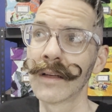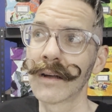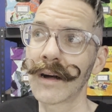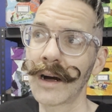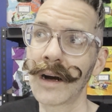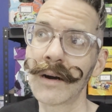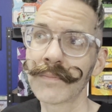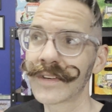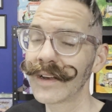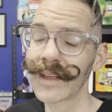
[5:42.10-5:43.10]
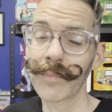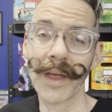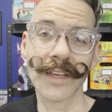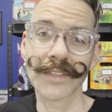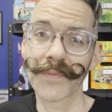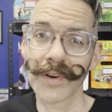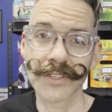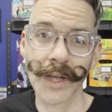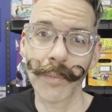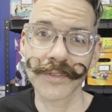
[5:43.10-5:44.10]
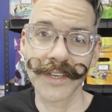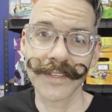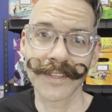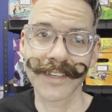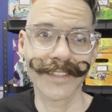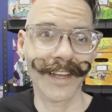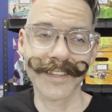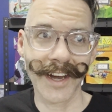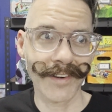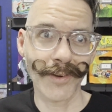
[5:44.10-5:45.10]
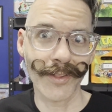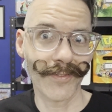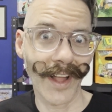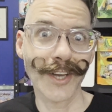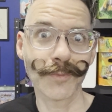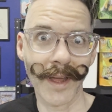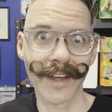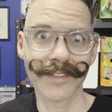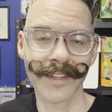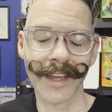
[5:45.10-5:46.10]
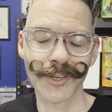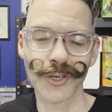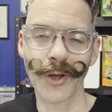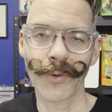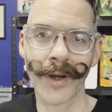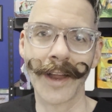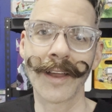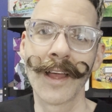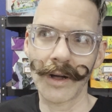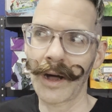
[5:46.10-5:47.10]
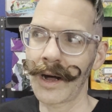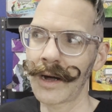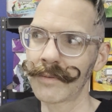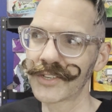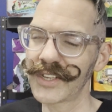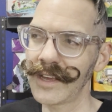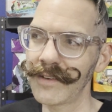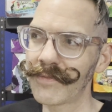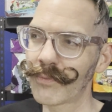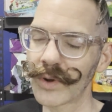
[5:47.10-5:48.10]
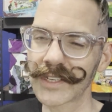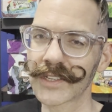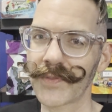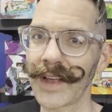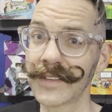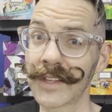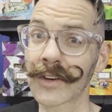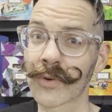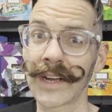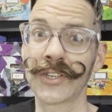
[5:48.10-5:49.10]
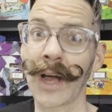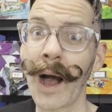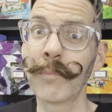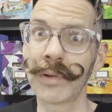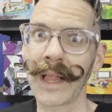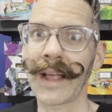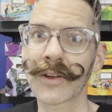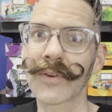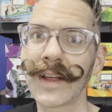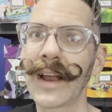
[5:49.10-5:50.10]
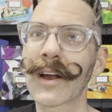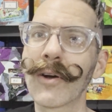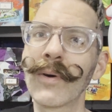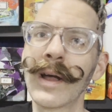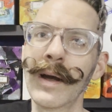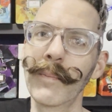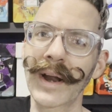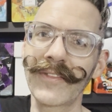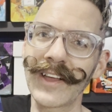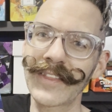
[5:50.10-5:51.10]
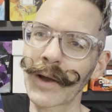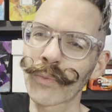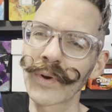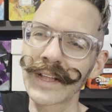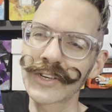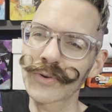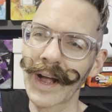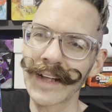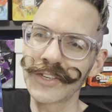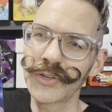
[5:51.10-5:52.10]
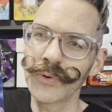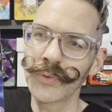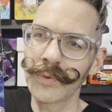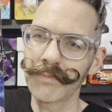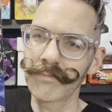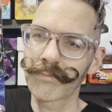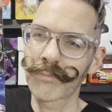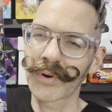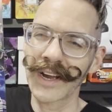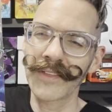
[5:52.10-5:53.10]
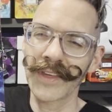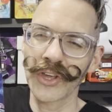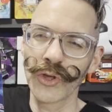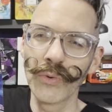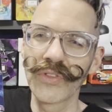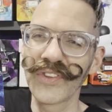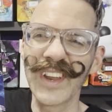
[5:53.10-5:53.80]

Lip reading: didn't get past the first couple seasons because I got tired of all the flashbacks in that show, right? Steve, what's-his-face, did a great job playing Green Arrow, but I think they really tried to bring the youth